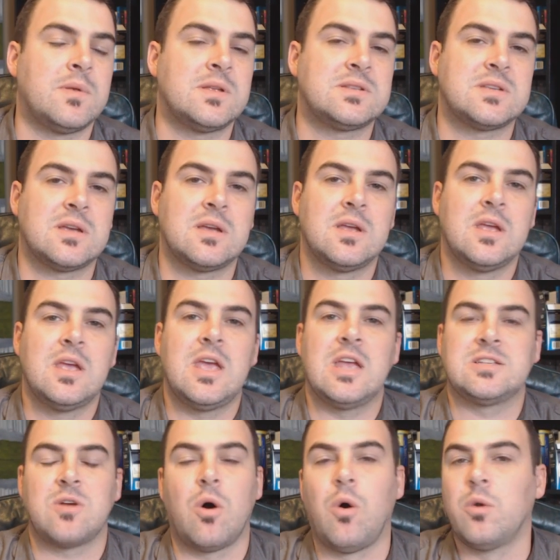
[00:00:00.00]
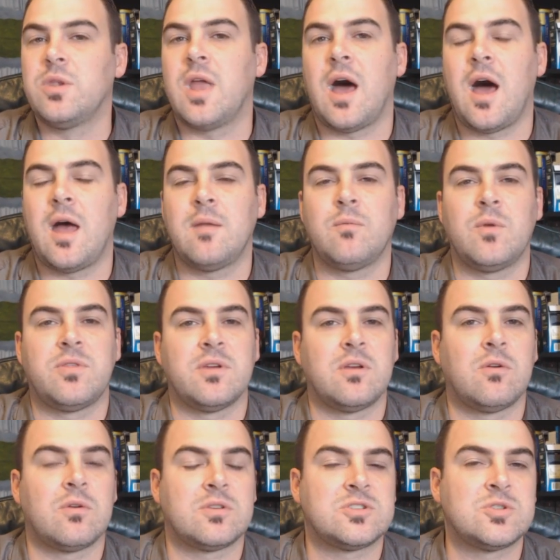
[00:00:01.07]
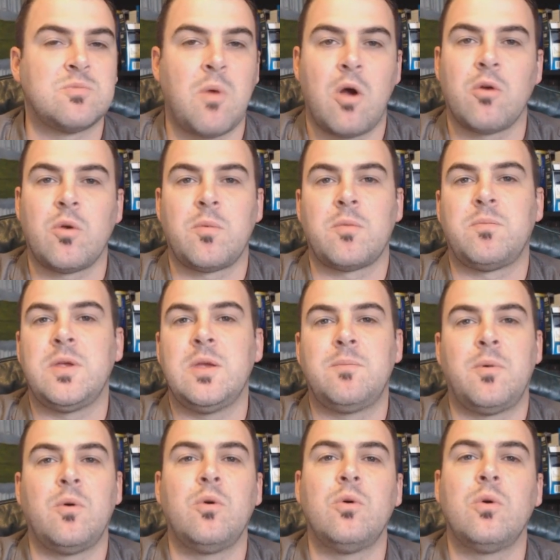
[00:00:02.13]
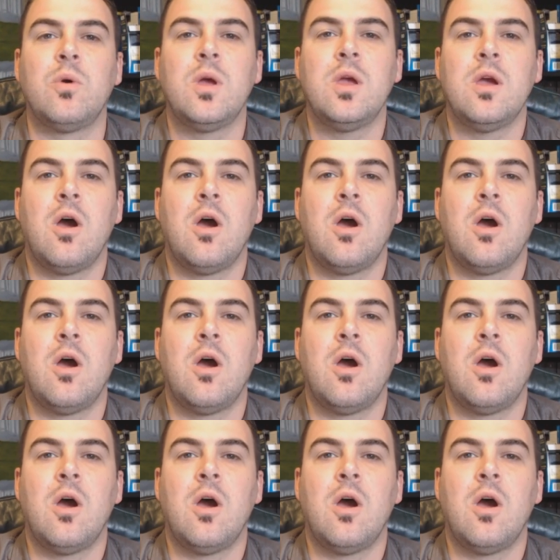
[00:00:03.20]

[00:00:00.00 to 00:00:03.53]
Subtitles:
but it's holding on with a small group of people who